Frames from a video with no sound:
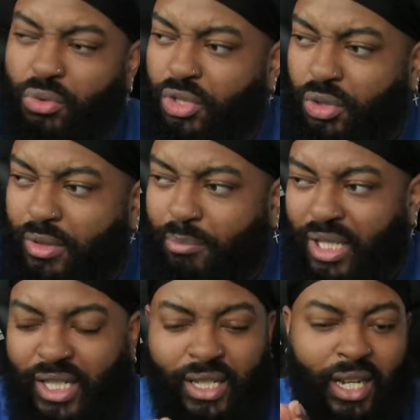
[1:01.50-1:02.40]
you can
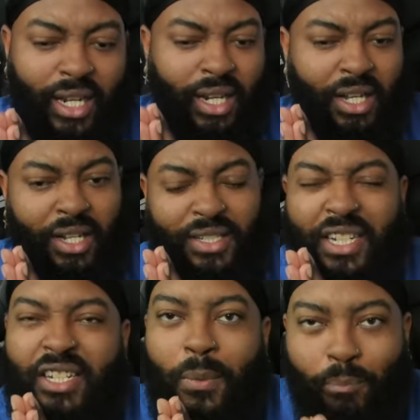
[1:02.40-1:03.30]
be
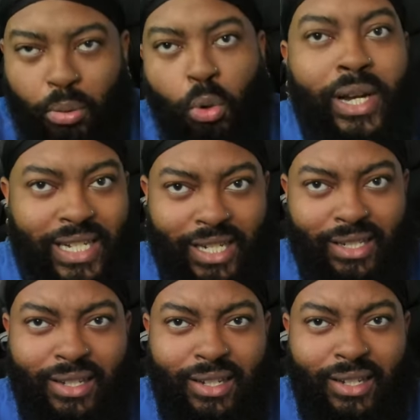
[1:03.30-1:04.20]
disappointed.
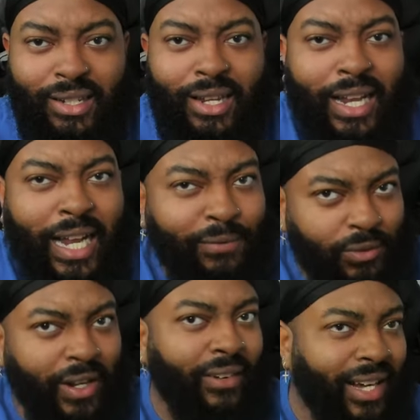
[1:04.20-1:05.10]
Have you
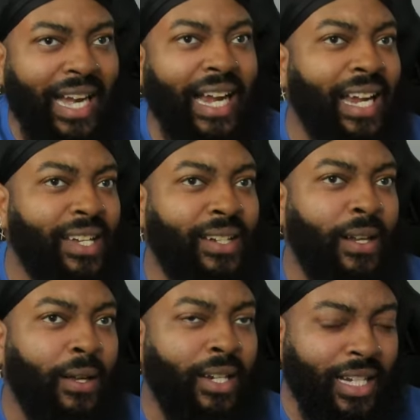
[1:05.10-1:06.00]
ever had
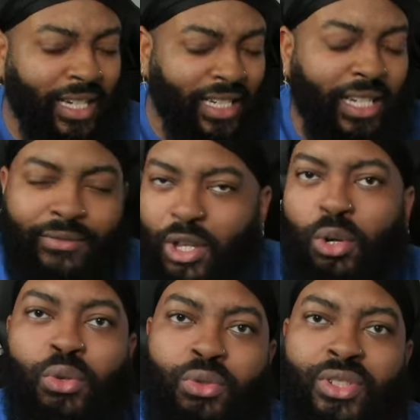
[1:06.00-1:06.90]
any of
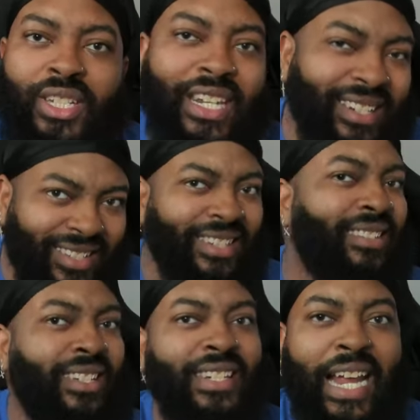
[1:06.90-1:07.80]
those
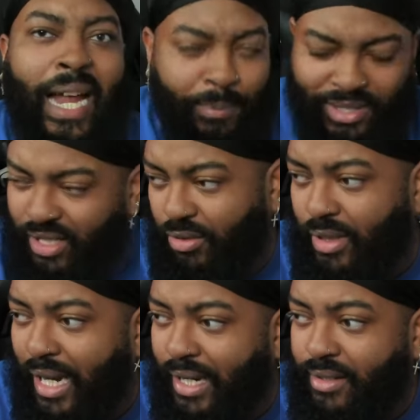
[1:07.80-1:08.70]
instances happen to you
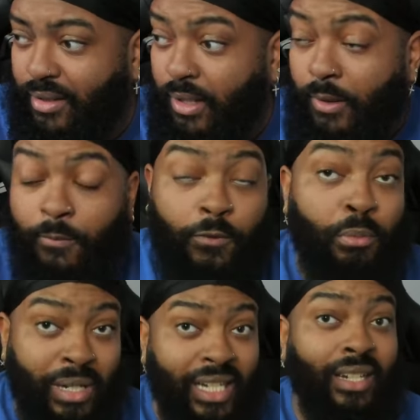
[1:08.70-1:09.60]
guys? For
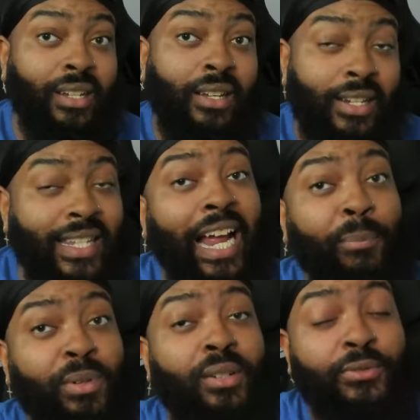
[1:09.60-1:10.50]
me, it's
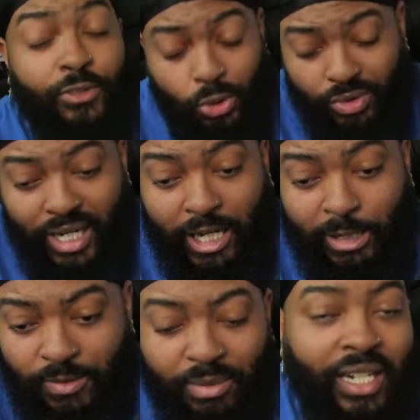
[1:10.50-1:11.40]
happened a few
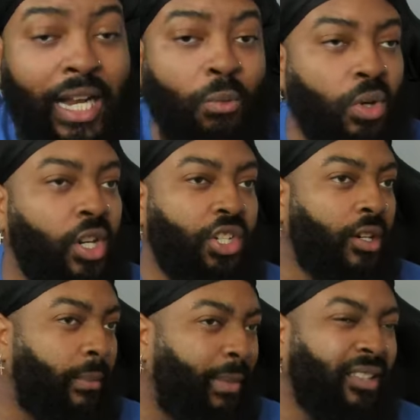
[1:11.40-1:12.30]
times, but I want to talk
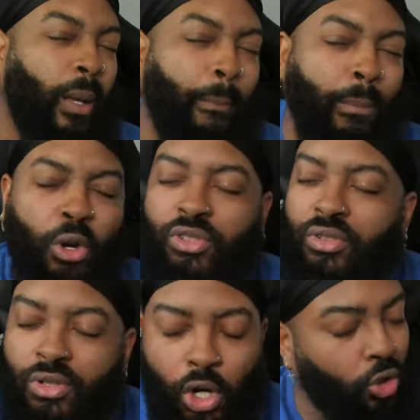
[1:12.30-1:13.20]
about the most
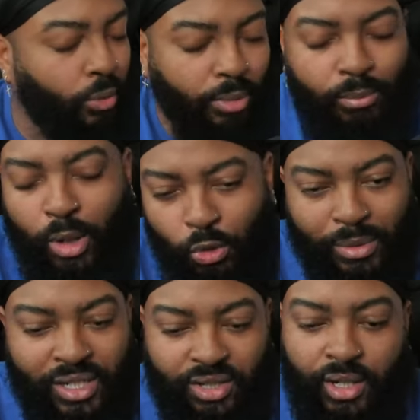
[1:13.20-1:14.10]
notable
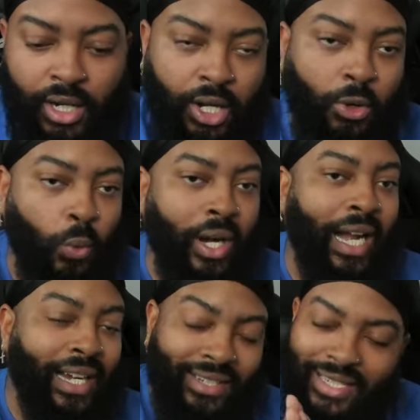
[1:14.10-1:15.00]
moments where
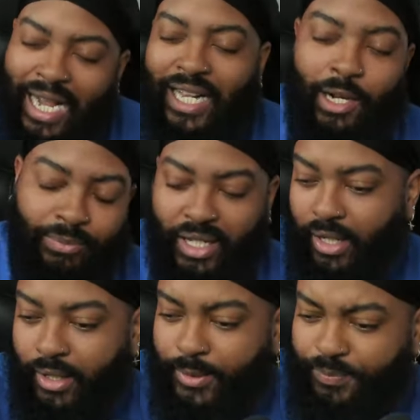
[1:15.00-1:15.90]
I sat up there